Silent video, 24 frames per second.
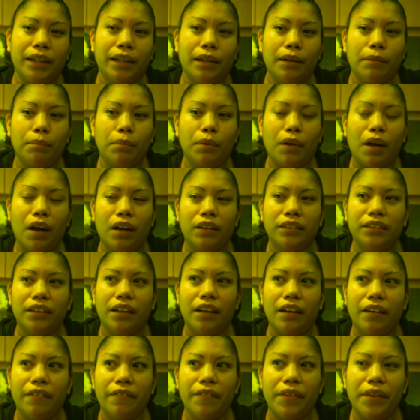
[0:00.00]
We blocked
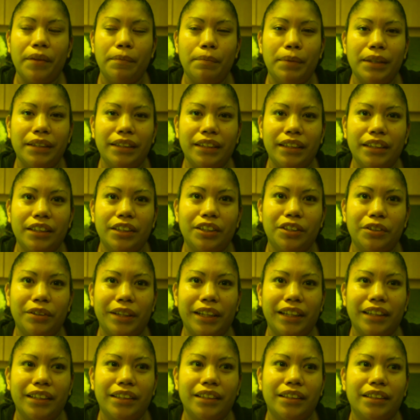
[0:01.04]
off the busy
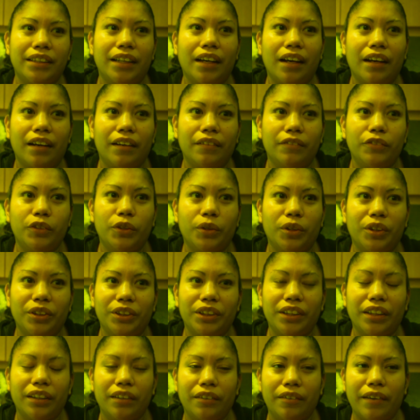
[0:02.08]
streets of
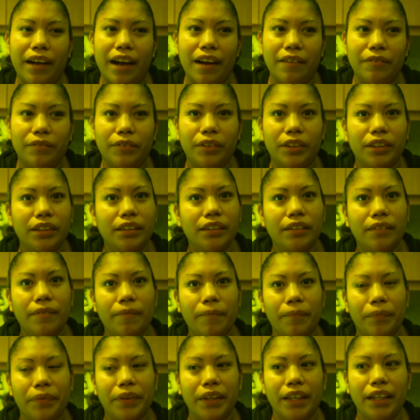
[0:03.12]
Georgia and Granville
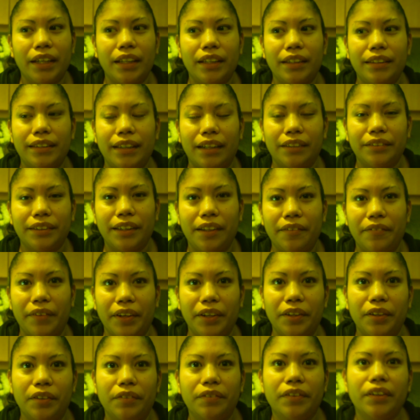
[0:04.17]
in downtown
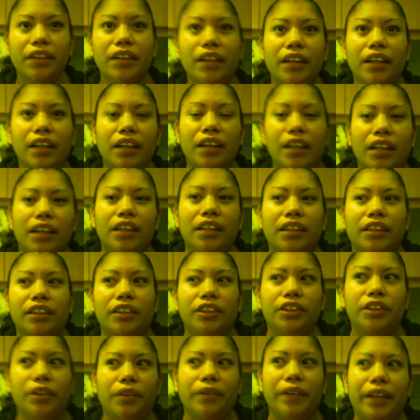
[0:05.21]
Vancouver
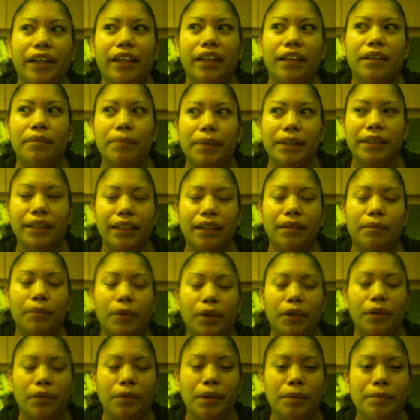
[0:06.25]
during the Missing and
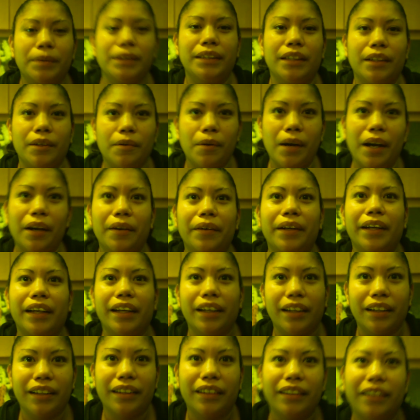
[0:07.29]
Murdered Women's Inquiry,
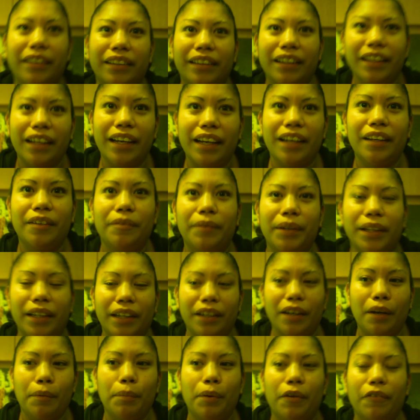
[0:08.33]
and we
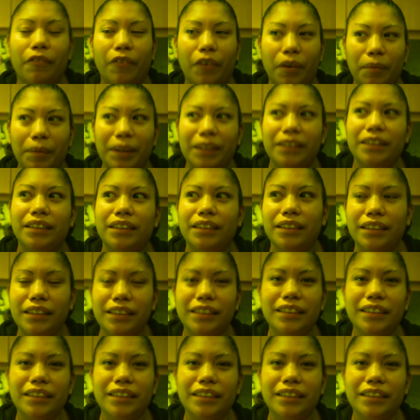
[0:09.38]
did our performance.